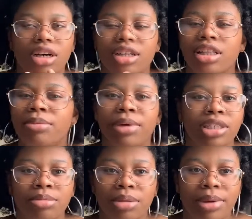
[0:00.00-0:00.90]
they make
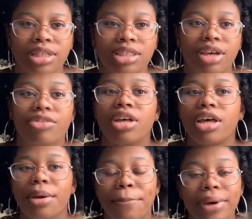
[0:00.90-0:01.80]
some of the best stuff.
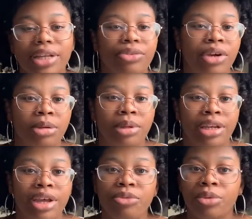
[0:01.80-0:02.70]
But randomly
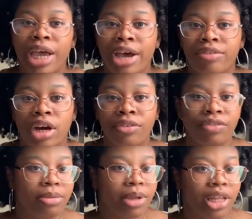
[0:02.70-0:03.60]
enough, we have a
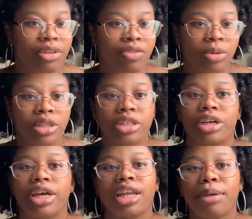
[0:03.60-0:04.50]
female influencer
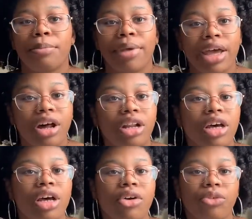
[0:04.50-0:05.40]
and a male
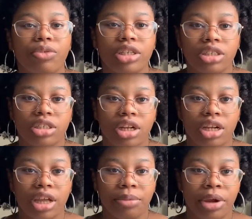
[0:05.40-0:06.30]

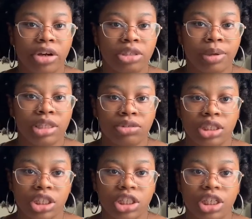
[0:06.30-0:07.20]
aerospace
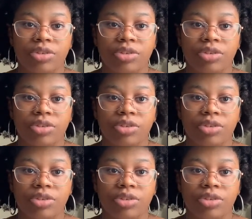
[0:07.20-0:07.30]
researcher.